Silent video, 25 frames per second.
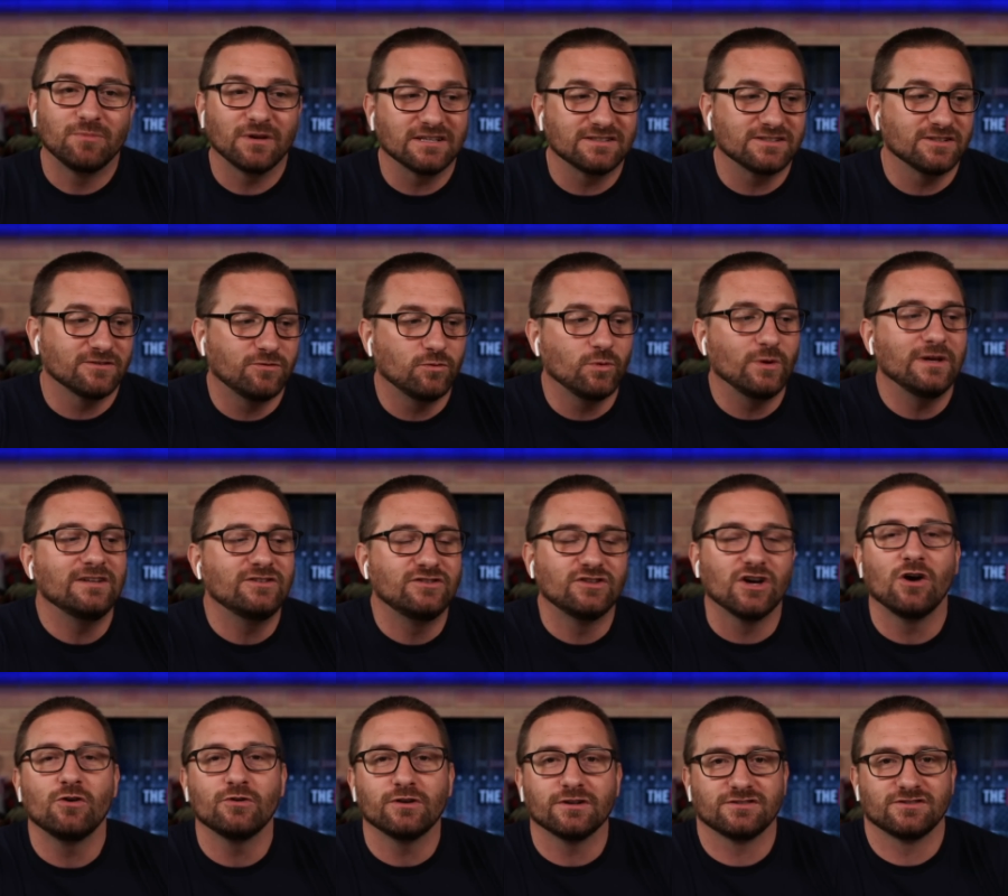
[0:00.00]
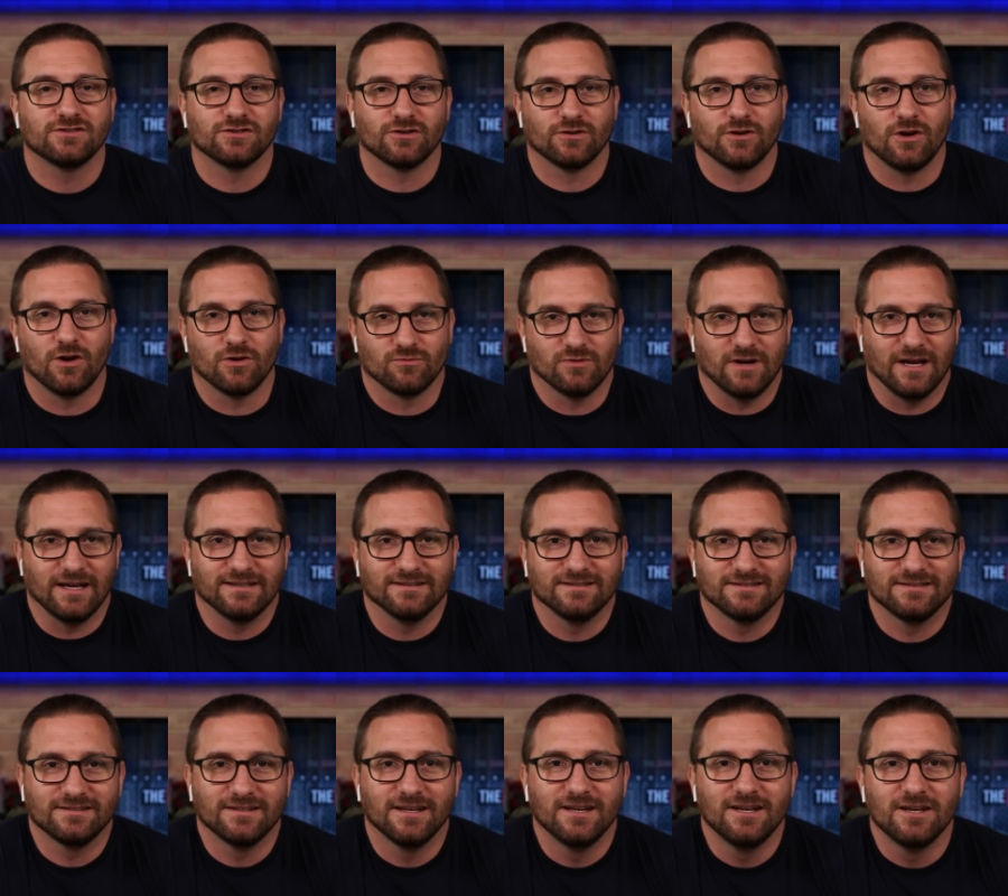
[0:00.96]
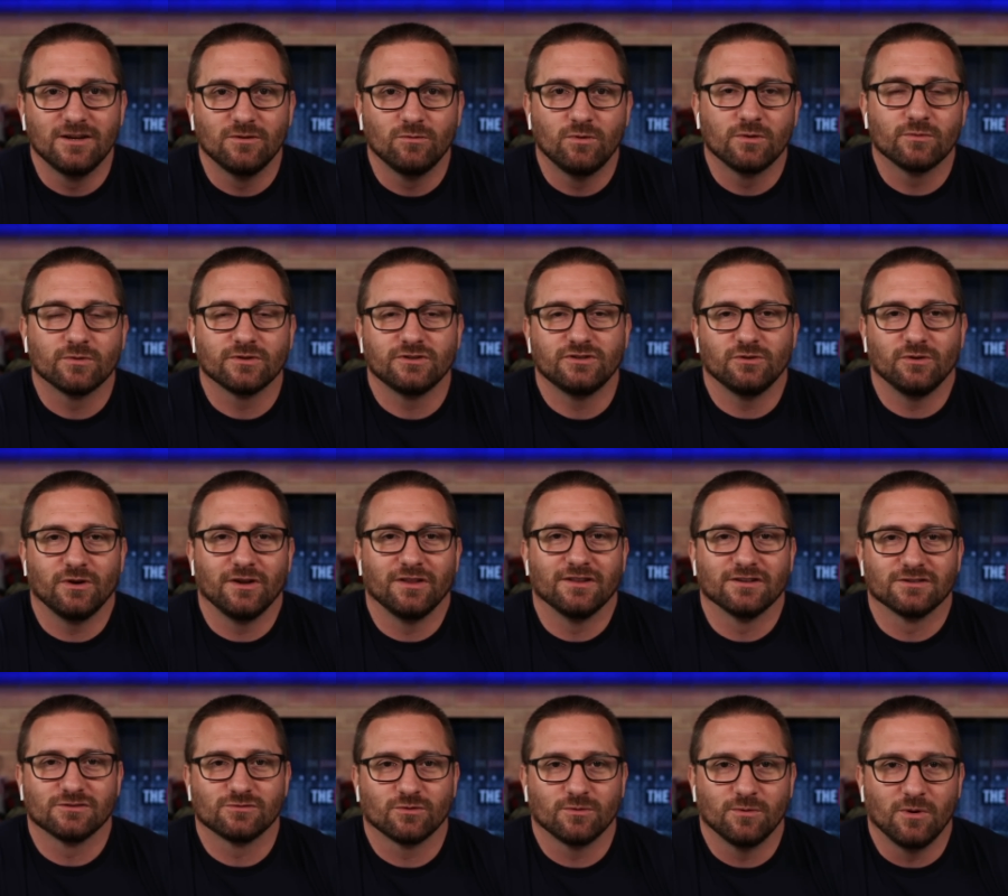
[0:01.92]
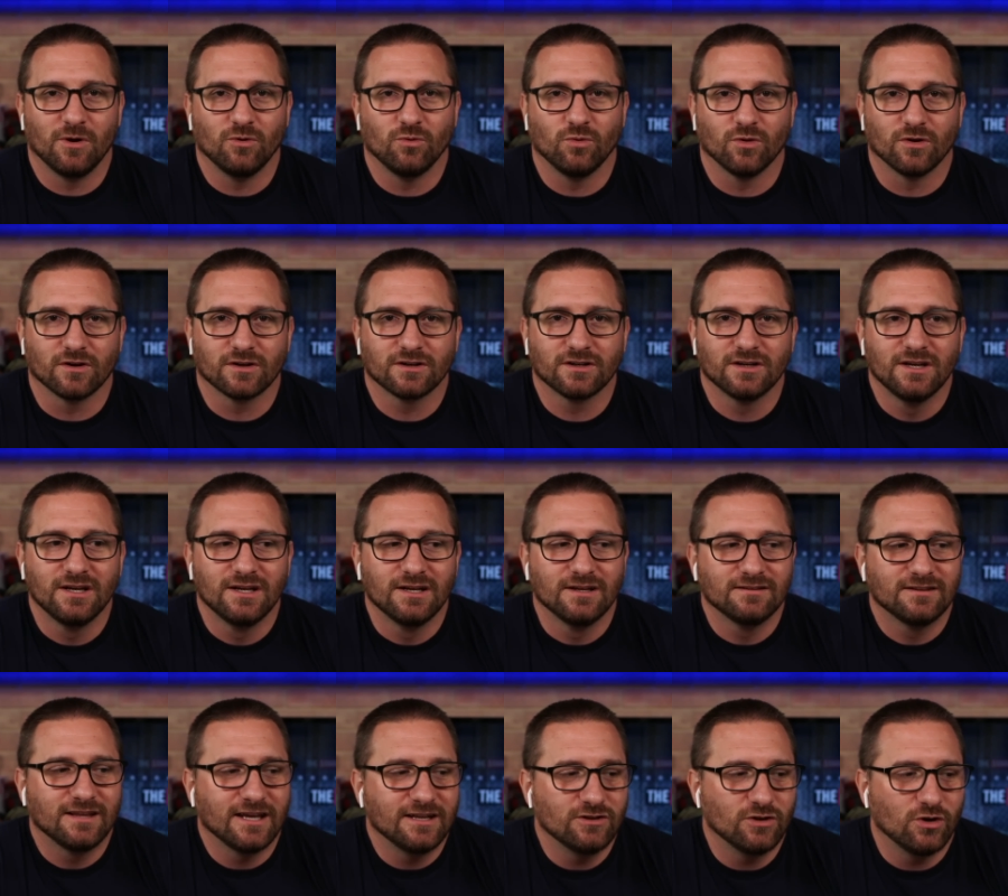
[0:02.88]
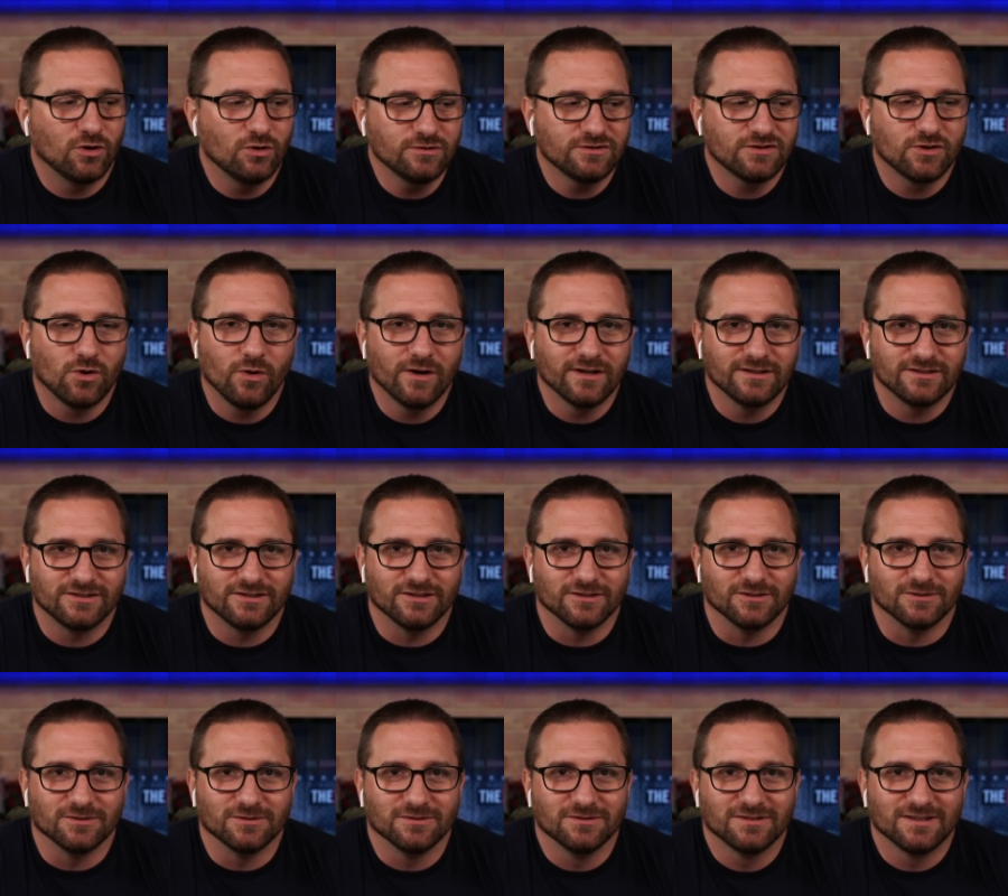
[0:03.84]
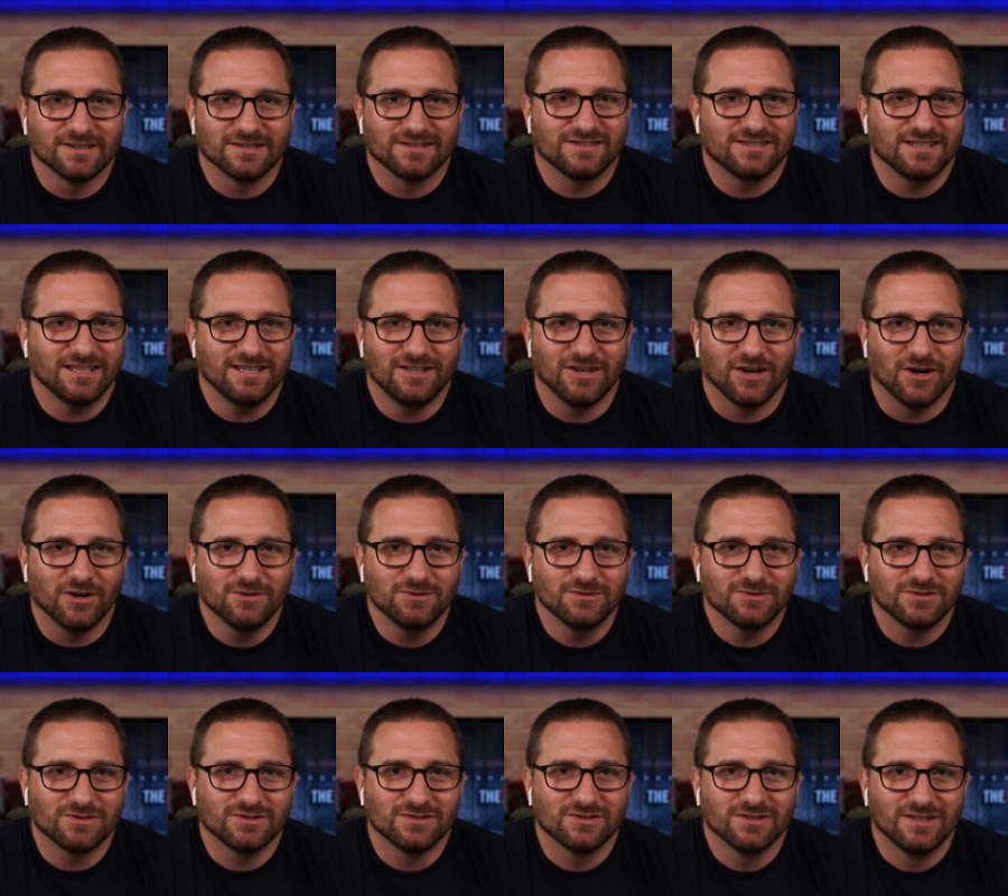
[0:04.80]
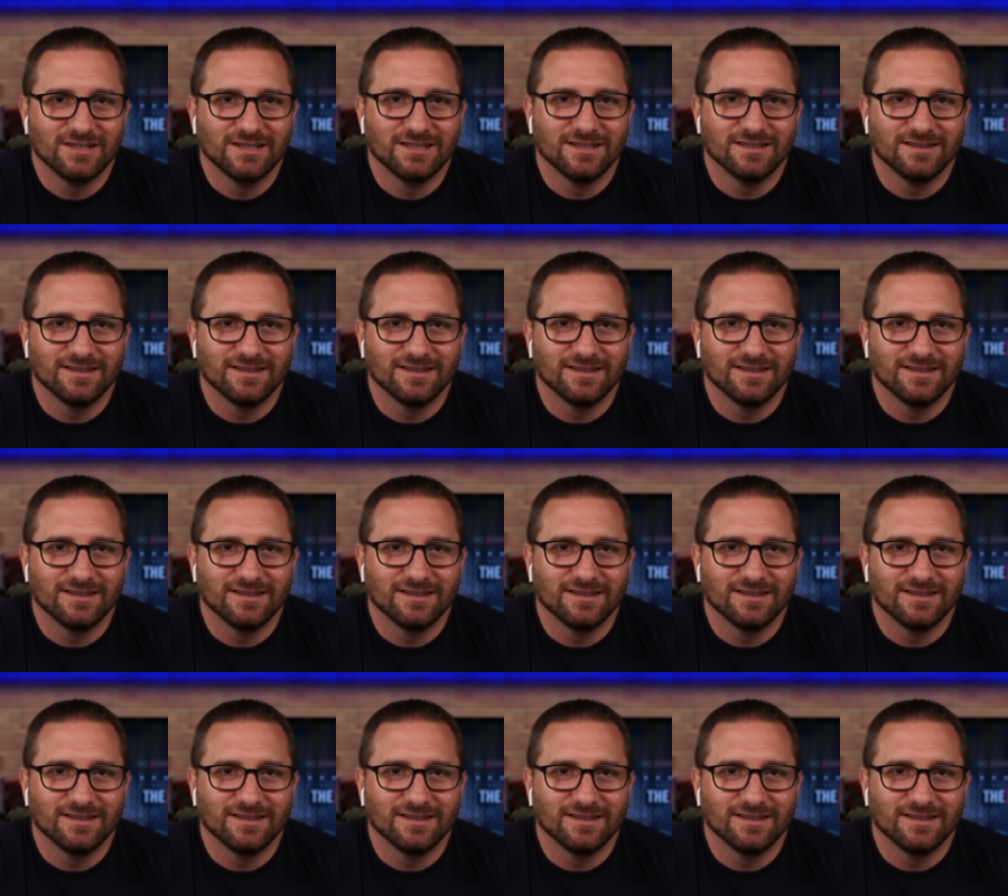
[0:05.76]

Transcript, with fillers: Because if we don't assert our rights when we're doing this remote work, then who's going to? The CEOs?